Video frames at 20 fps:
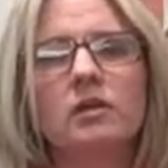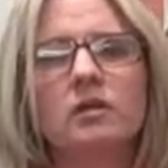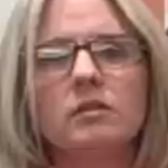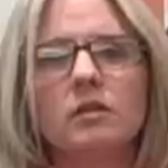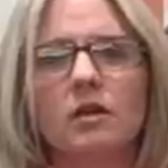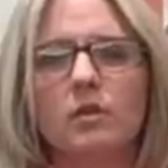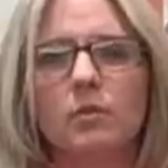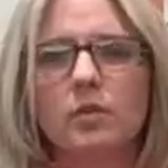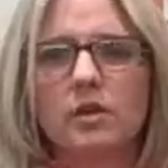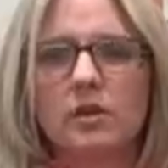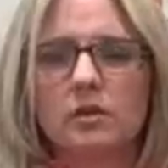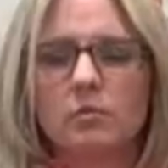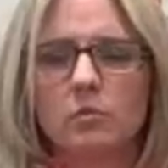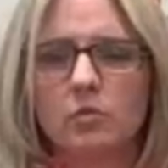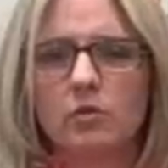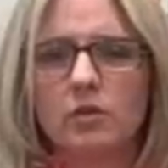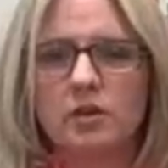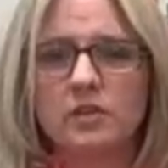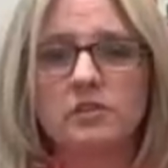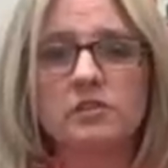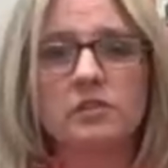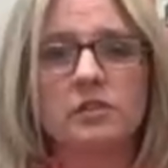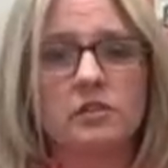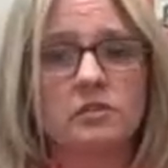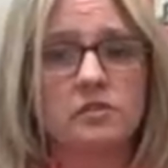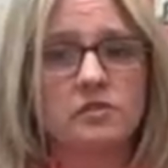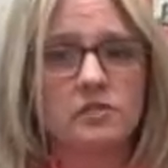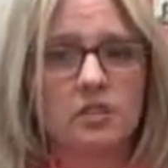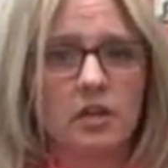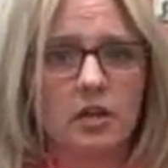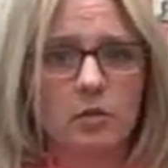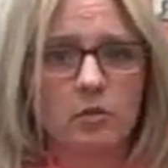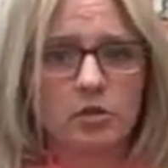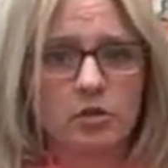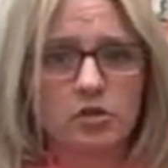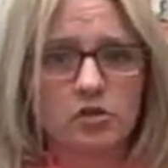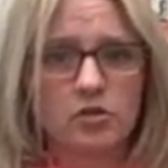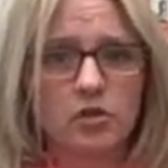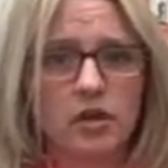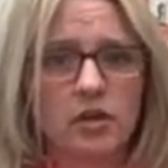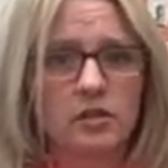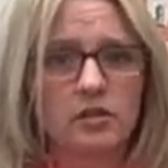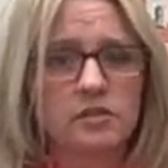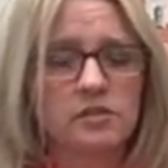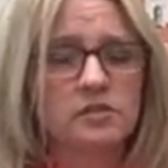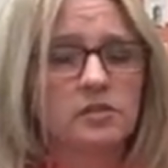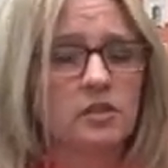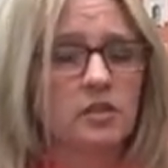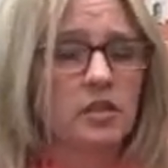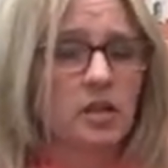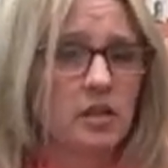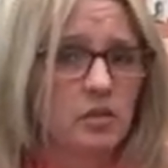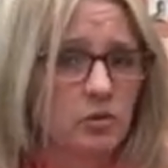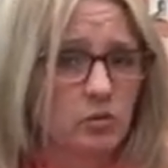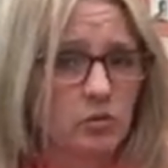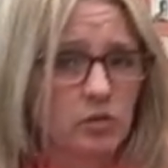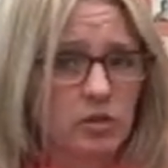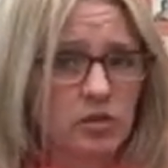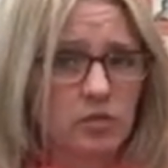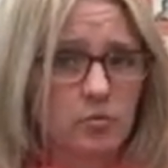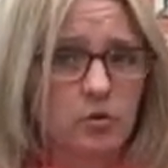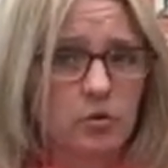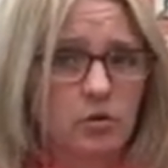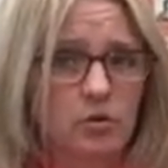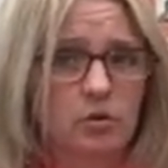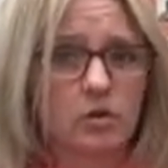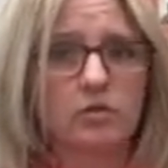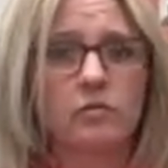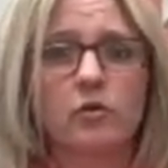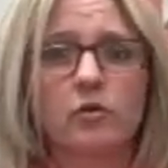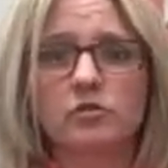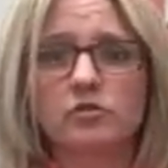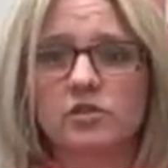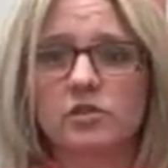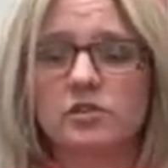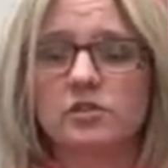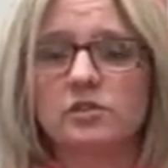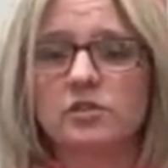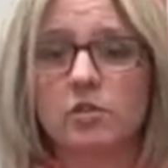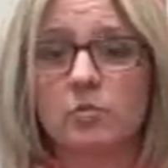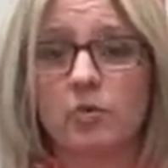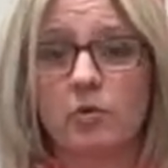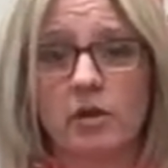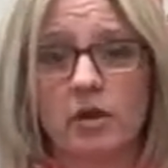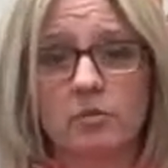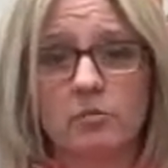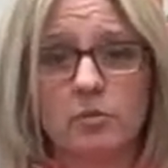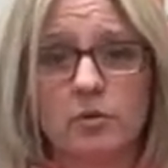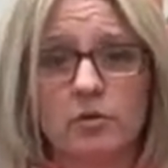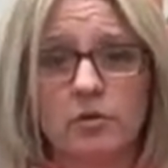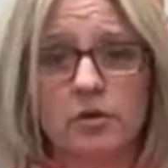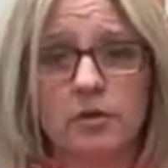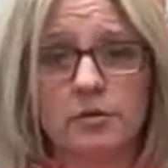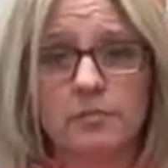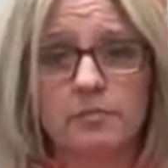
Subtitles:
that we can more easily distinguish that it's a Kindle ebook versus a print book.